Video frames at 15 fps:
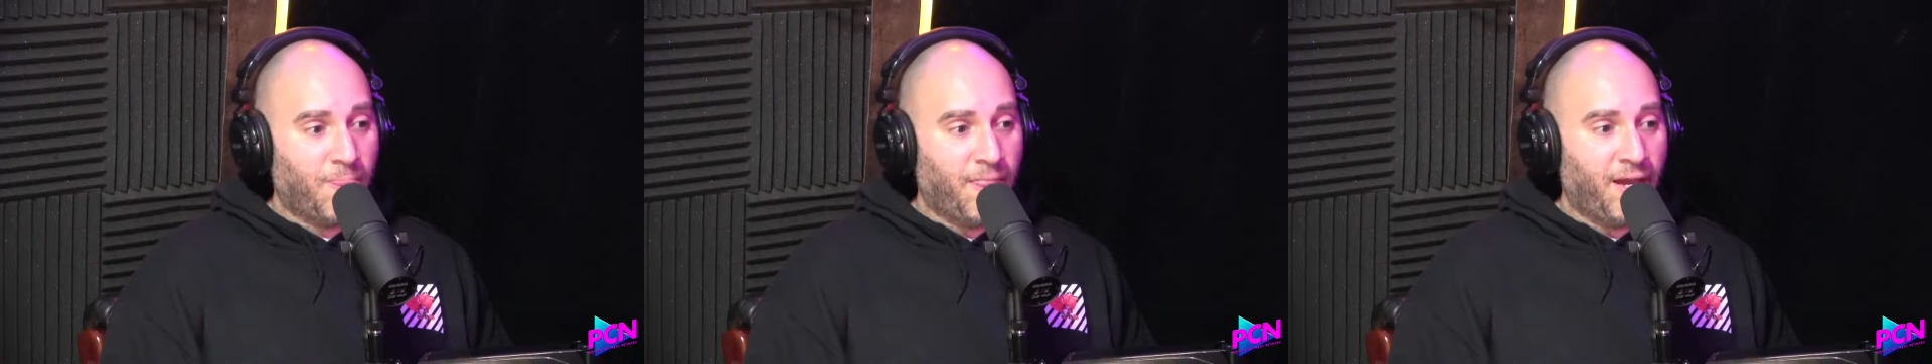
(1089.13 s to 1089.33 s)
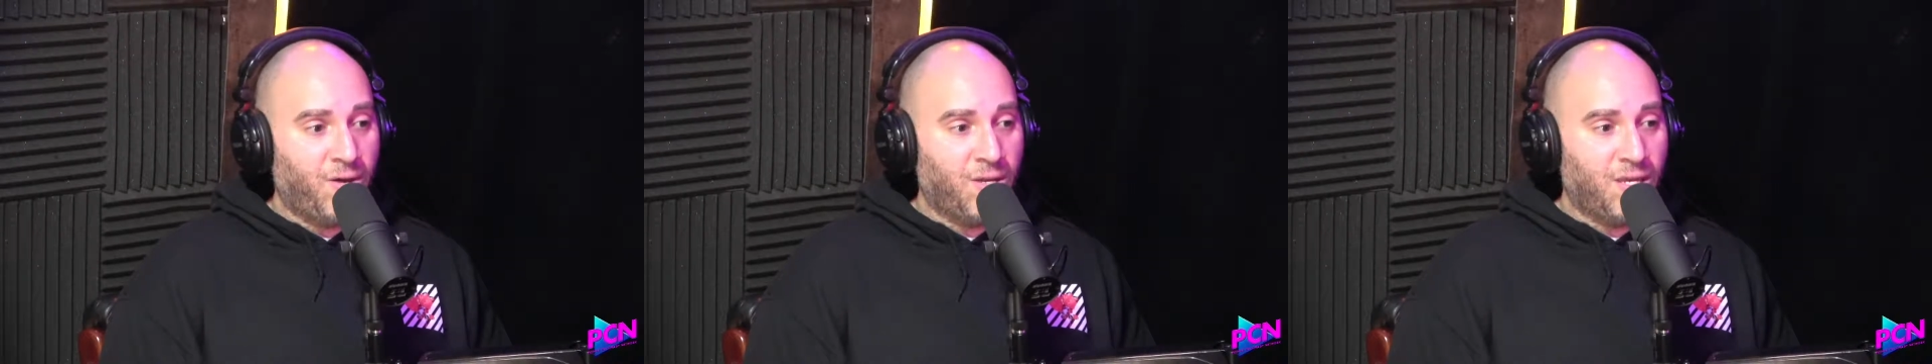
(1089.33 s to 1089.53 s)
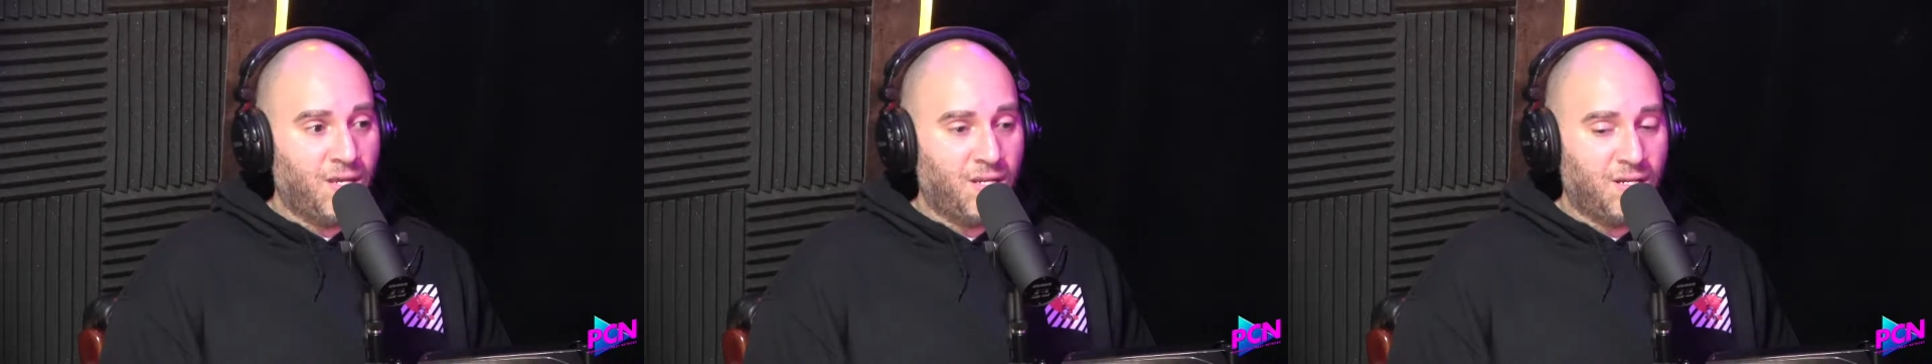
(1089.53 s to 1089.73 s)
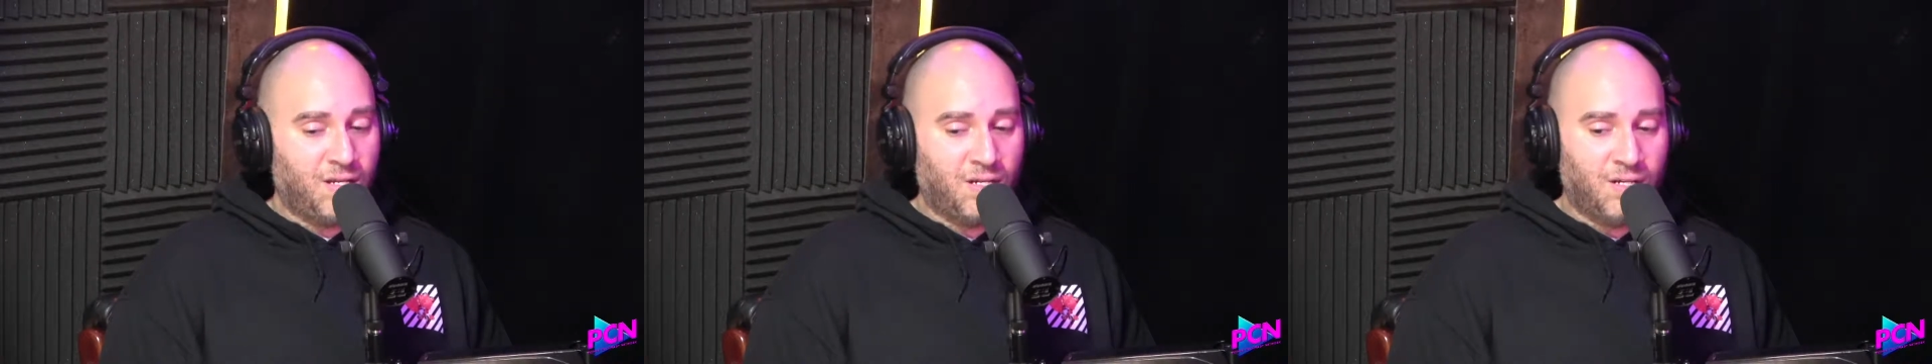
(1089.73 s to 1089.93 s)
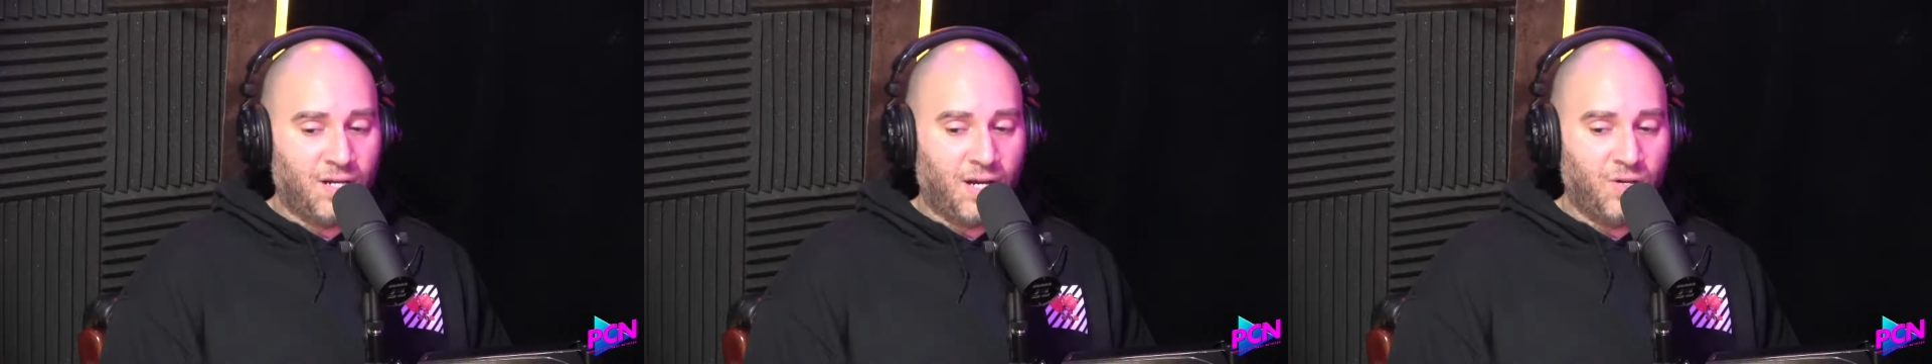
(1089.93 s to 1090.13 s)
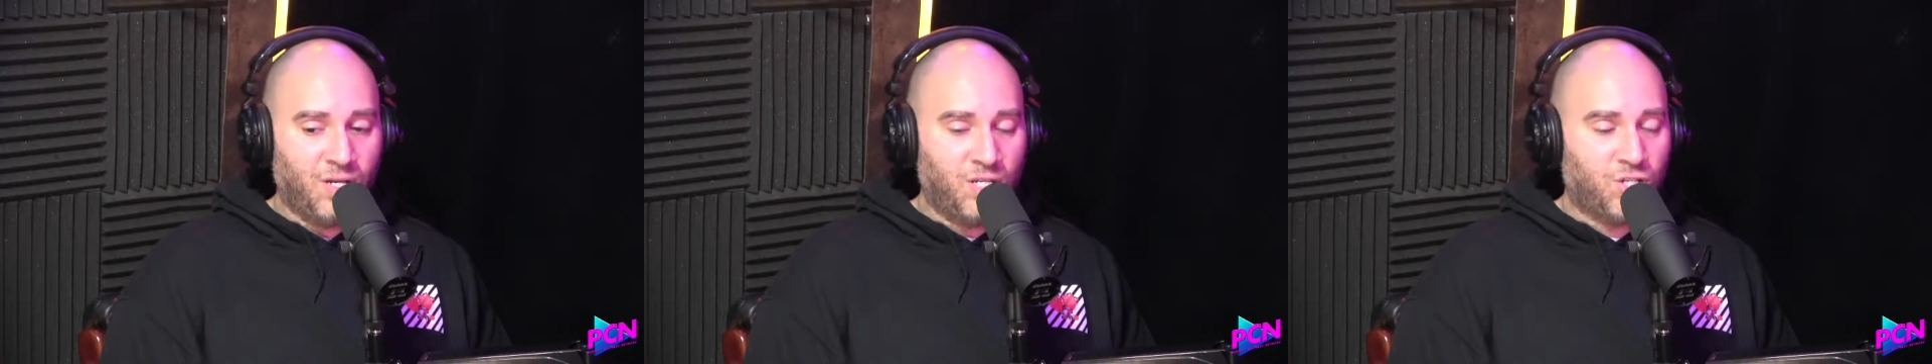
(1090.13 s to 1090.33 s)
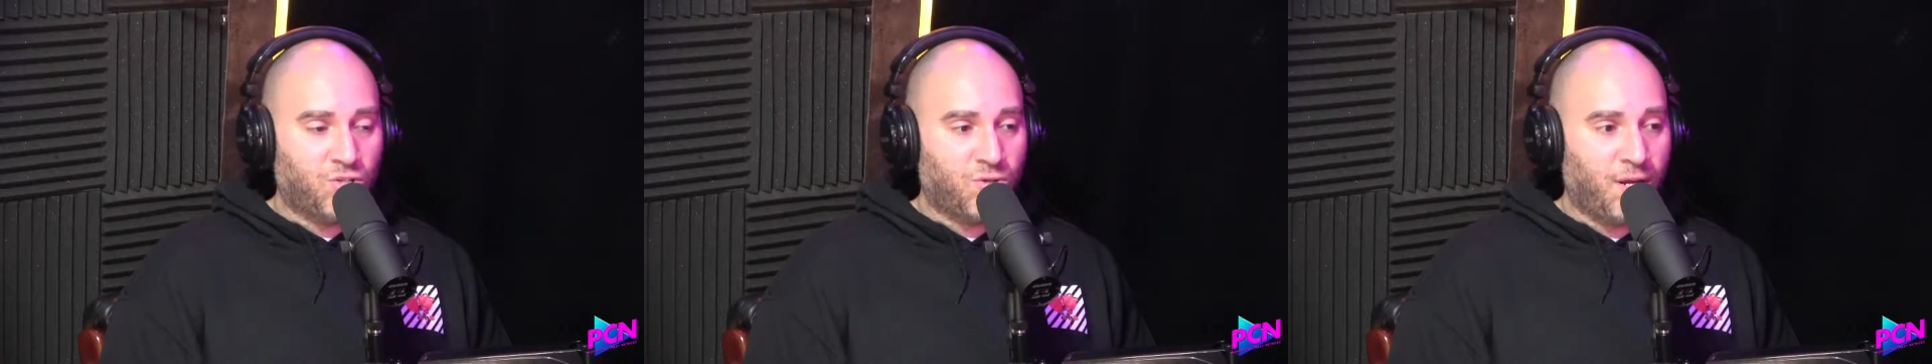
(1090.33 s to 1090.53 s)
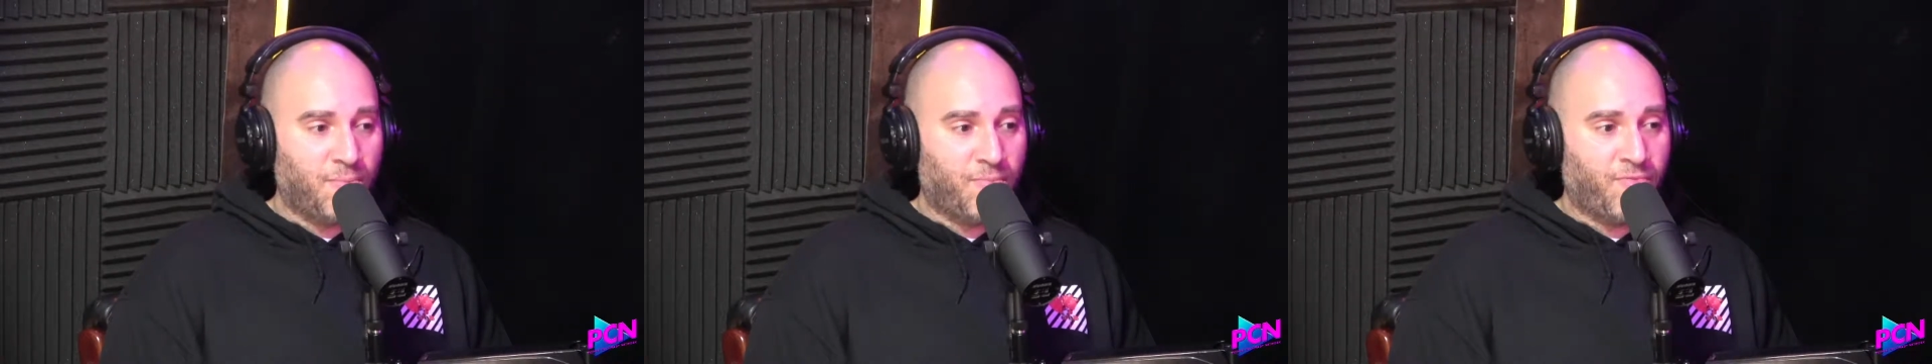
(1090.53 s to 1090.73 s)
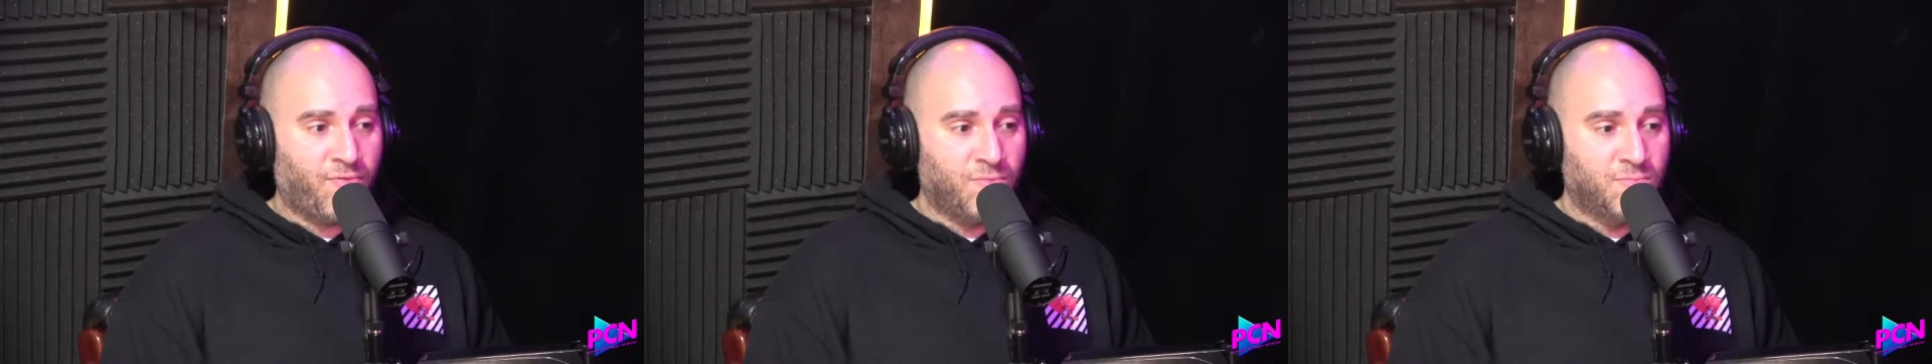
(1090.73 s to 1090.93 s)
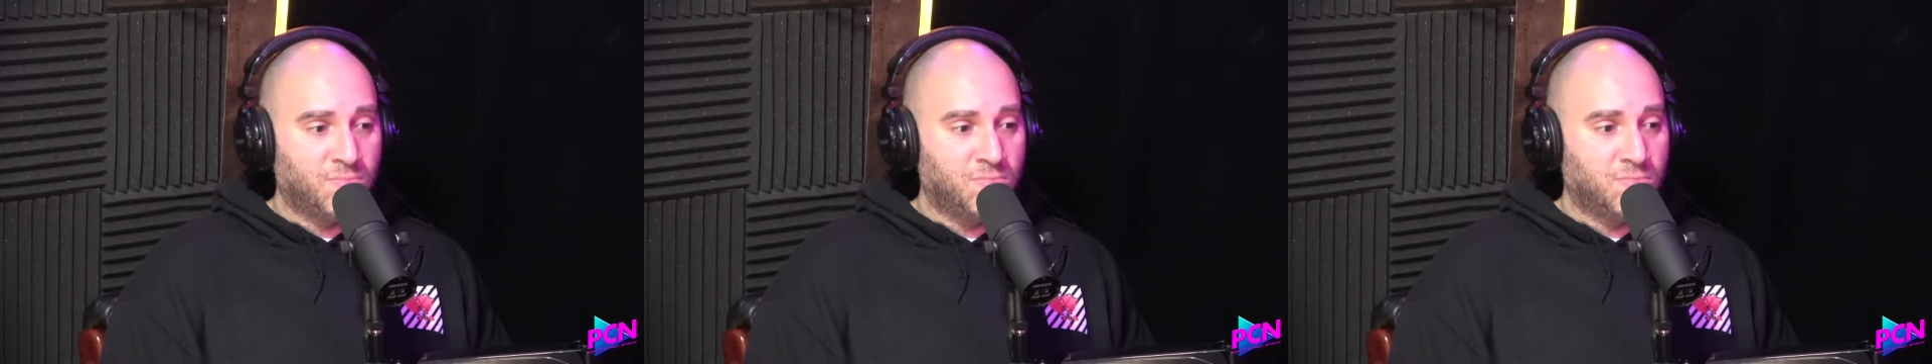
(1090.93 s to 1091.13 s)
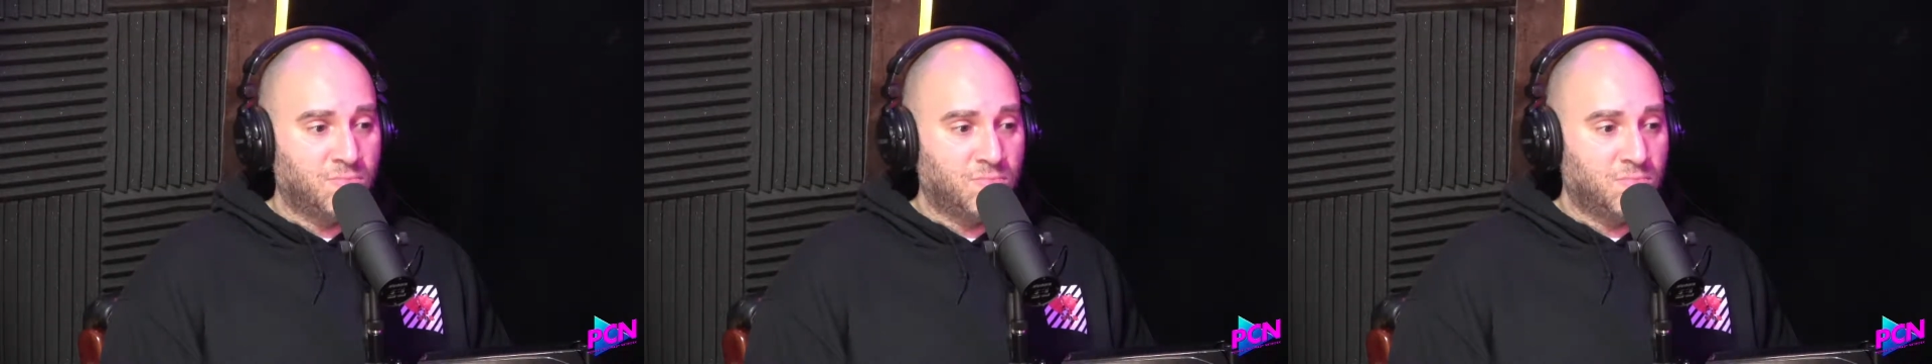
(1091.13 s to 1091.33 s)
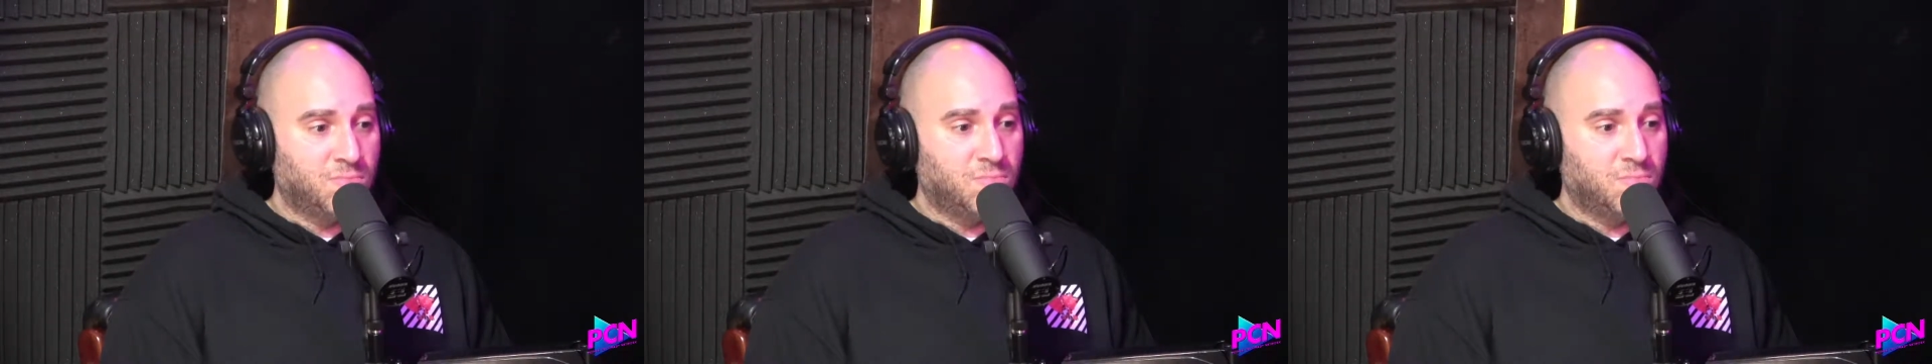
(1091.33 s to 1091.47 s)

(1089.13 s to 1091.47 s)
I'll get strep from,